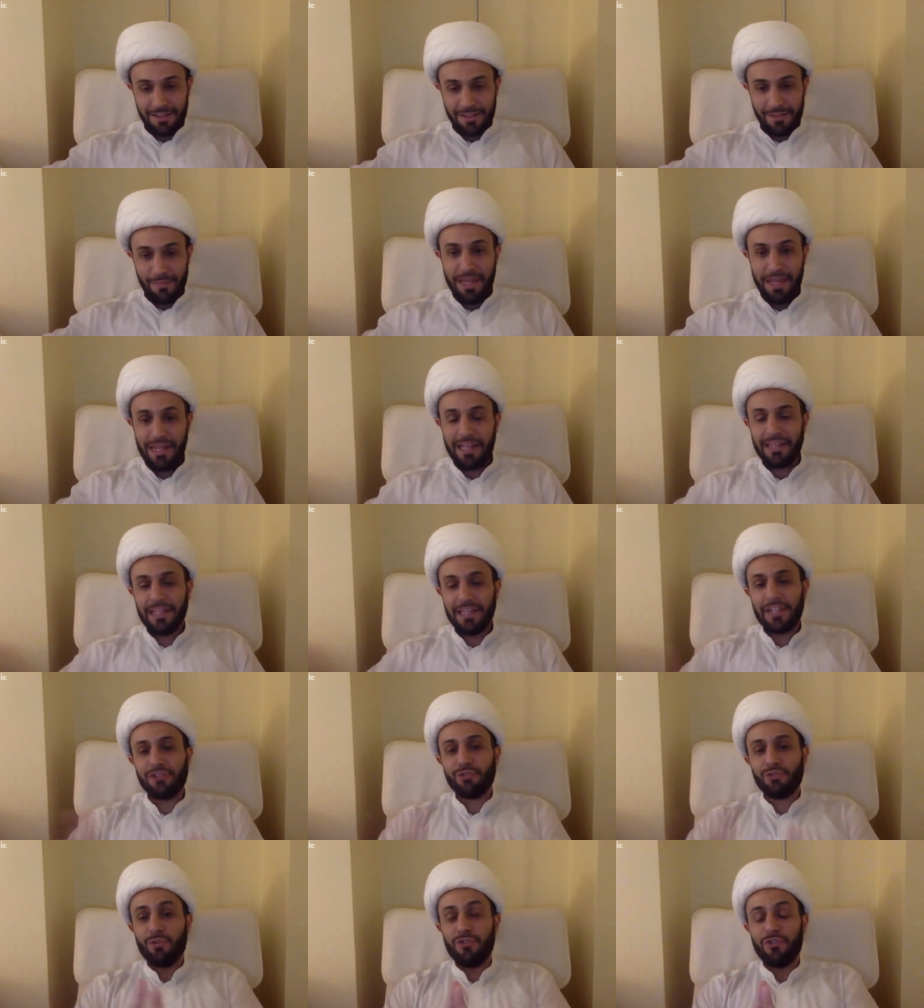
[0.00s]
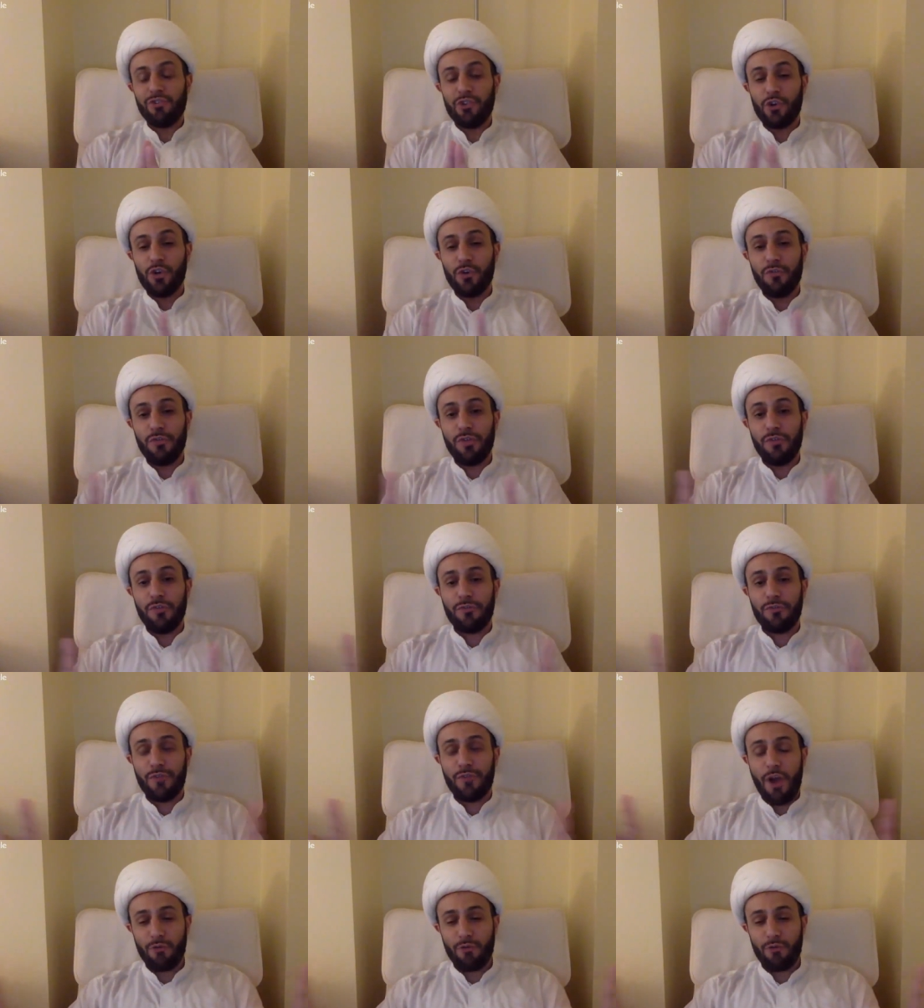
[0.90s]
Meaning, let's reserve the
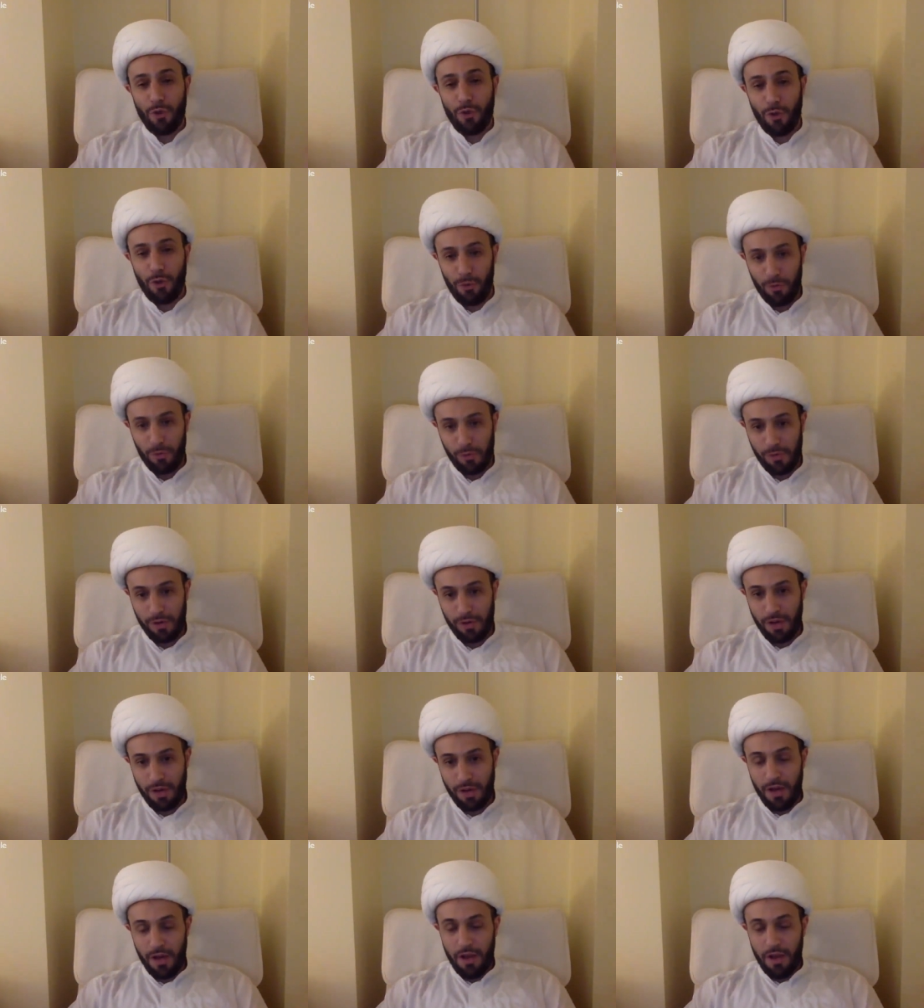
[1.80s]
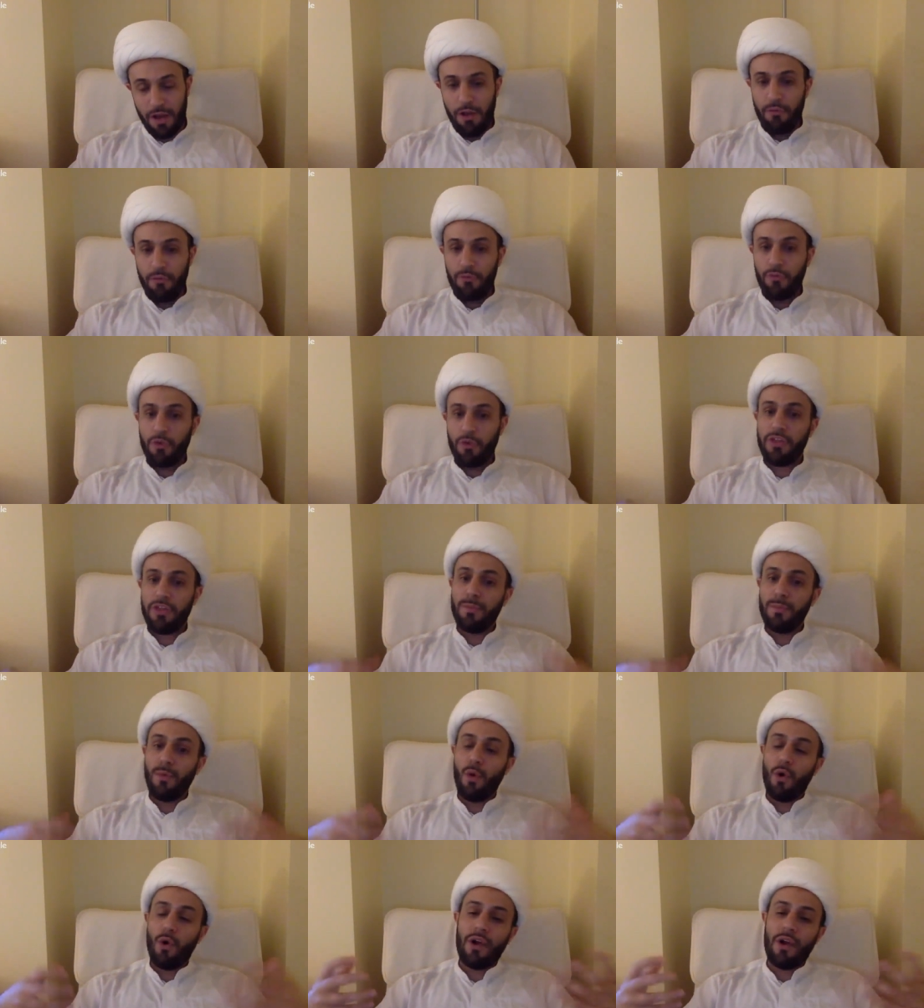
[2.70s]
front row for
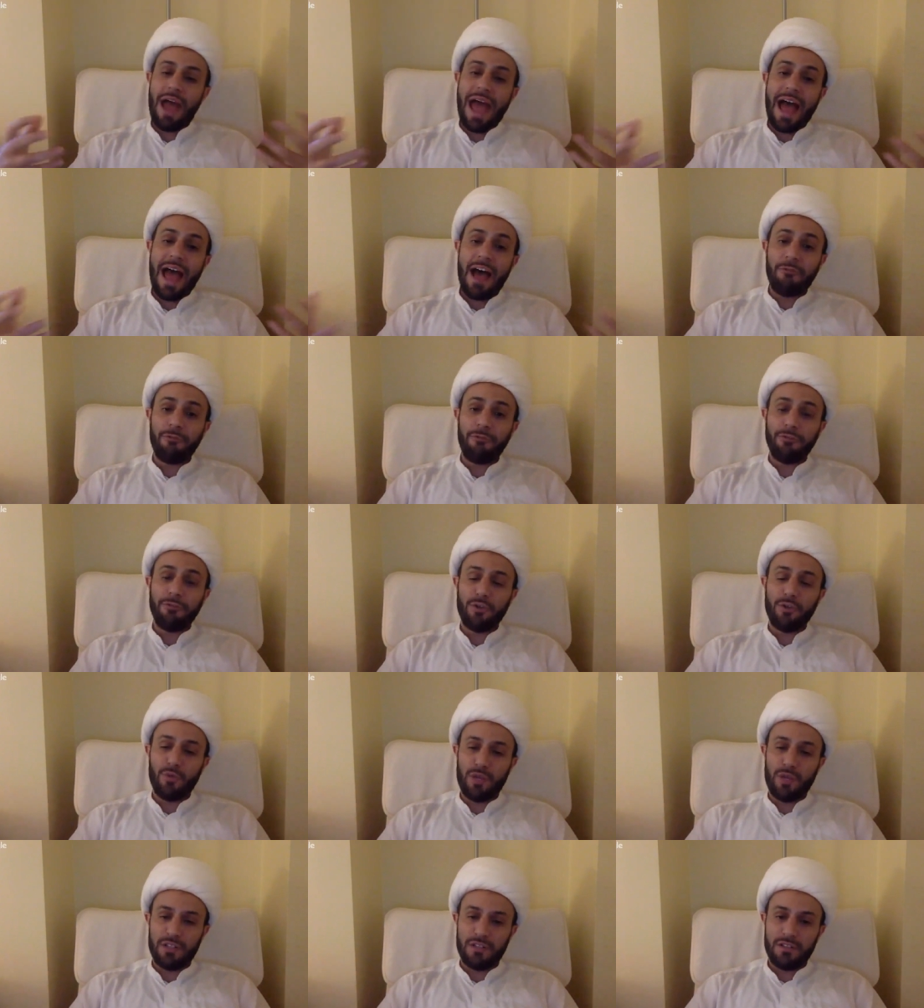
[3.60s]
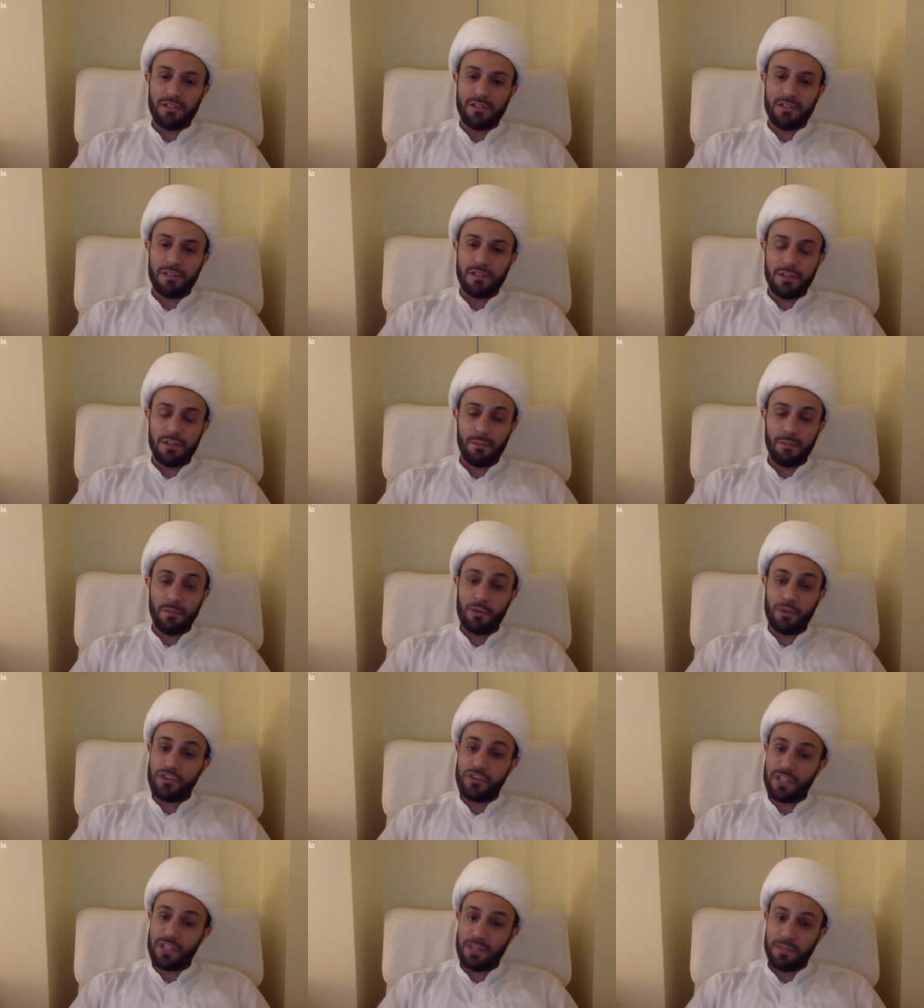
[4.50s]
the more affluent
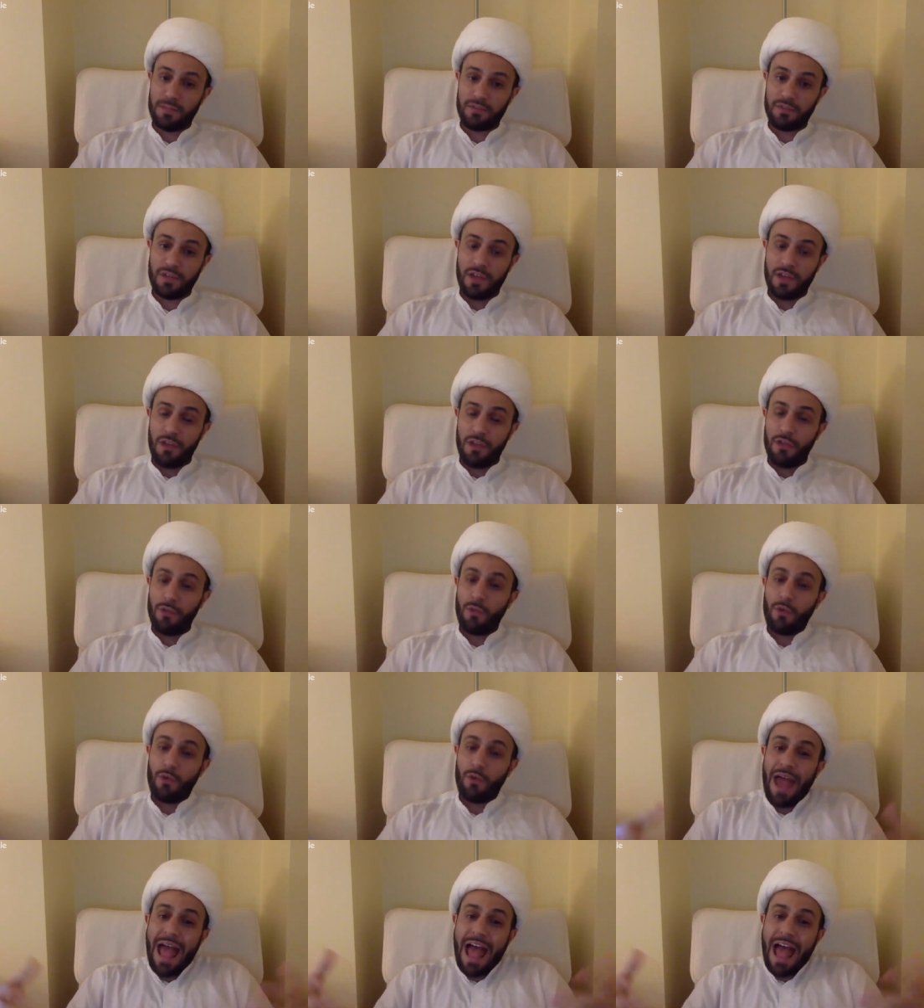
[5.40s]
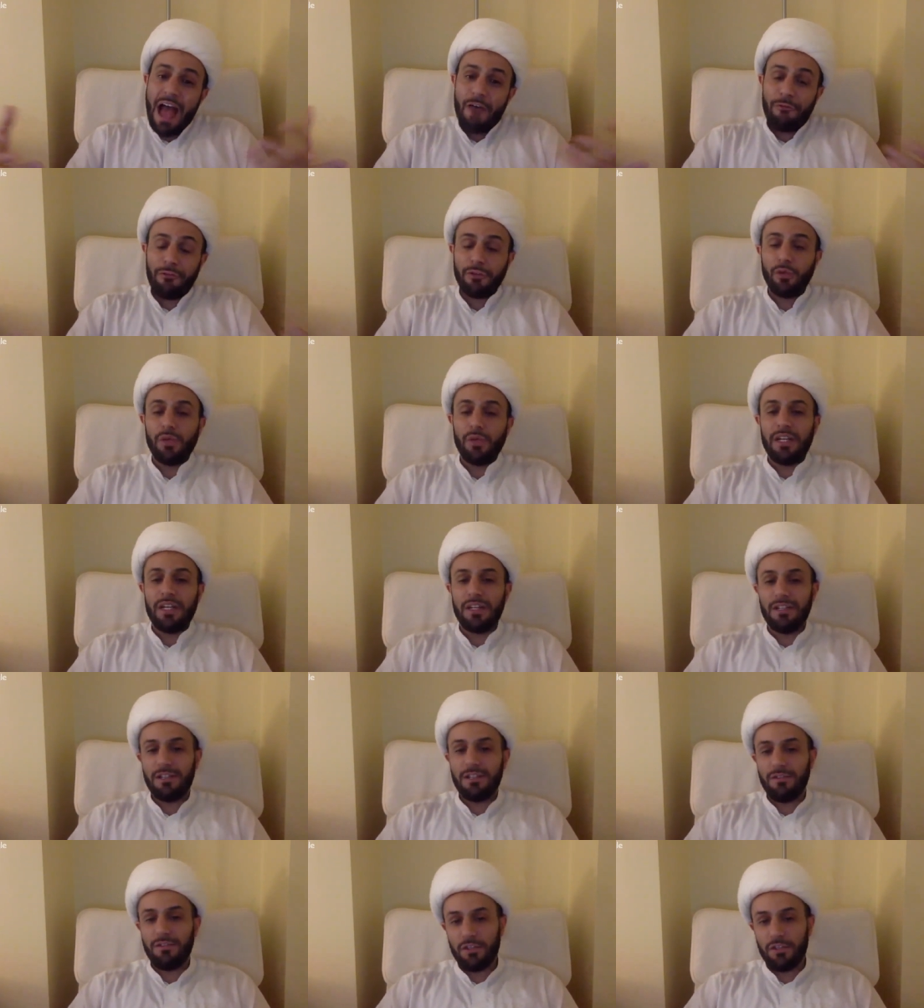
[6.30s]
Muslims, the more affluent
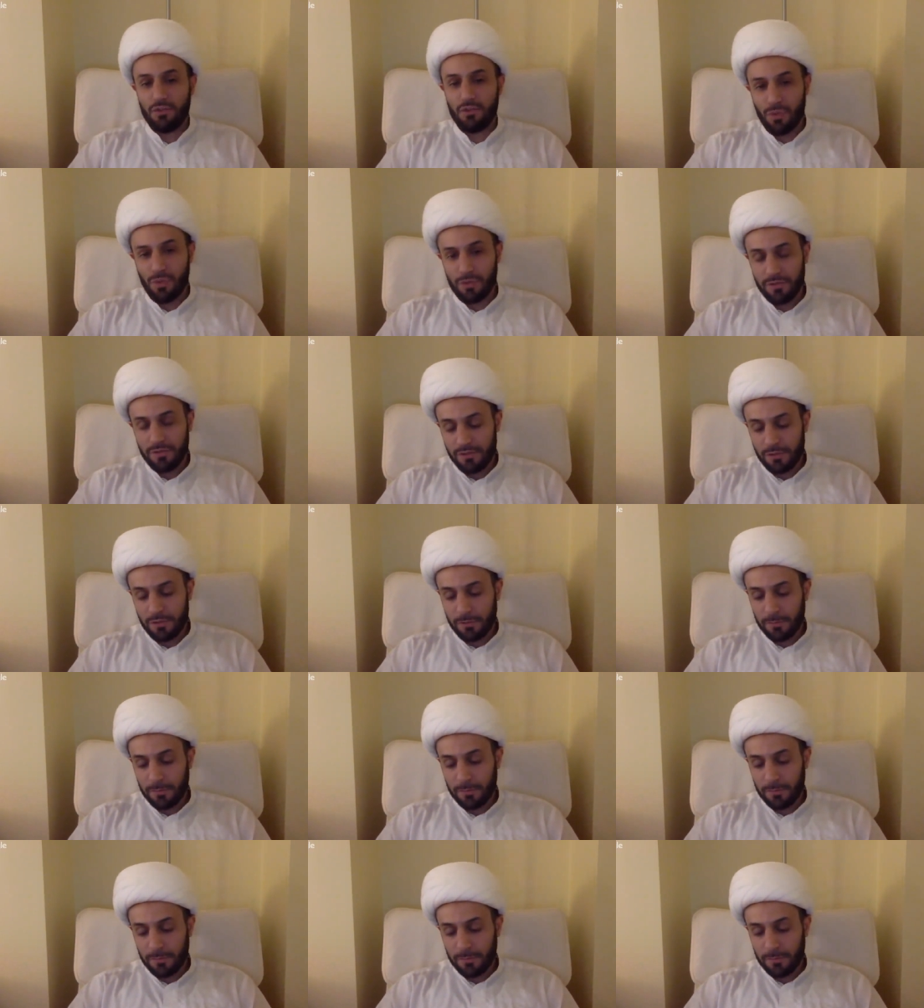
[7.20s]
individuals.